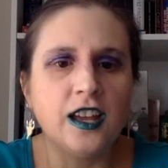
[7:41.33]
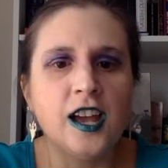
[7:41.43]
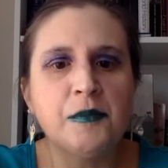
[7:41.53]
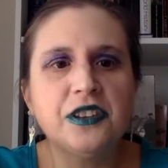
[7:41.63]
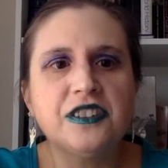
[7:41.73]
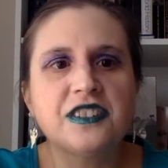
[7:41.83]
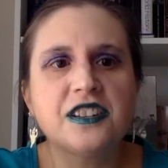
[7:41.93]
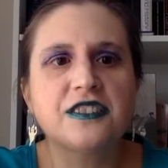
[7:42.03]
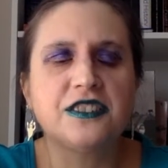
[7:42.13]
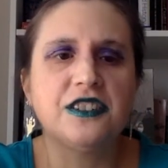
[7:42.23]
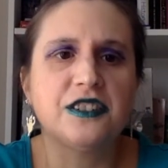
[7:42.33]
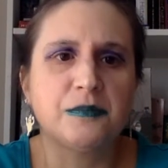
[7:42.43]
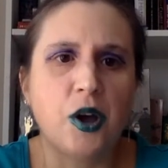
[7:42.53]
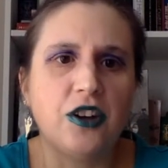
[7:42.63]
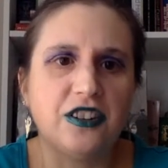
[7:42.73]
Emily sinks into
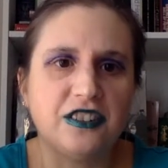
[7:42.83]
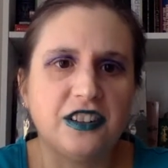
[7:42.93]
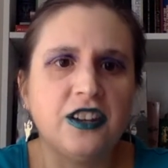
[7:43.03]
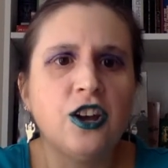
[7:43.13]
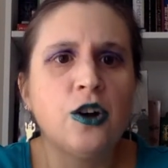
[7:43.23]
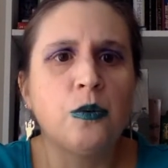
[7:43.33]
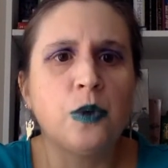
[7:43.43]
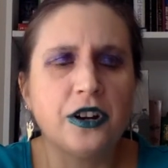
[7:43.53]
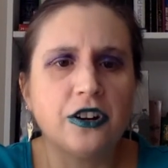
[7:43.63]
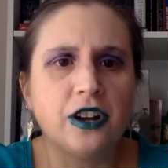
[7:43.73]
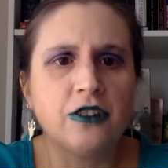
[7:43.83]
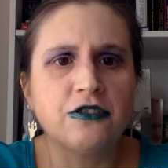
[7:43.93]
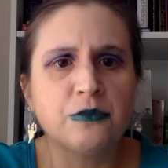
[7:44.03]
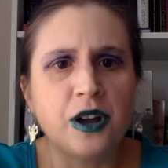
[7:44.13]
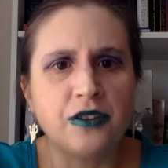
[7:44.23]
despondency when her
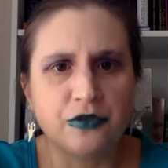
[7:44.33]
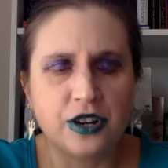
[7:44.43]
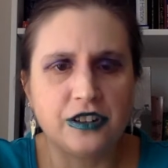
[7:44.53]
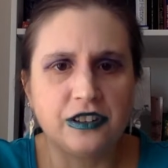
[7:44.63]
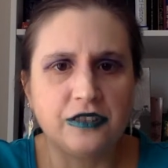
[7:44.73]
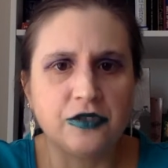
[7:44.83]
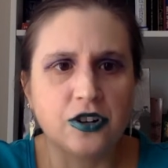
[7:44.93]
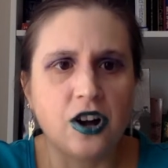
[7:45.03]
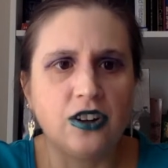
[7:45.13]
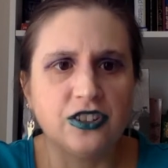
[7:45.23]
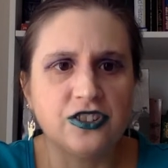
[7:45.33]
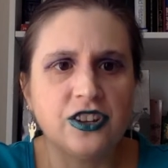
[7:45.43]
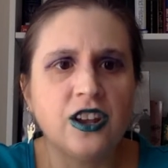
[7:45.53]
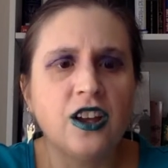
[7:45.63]
erstwhile friends leave for college.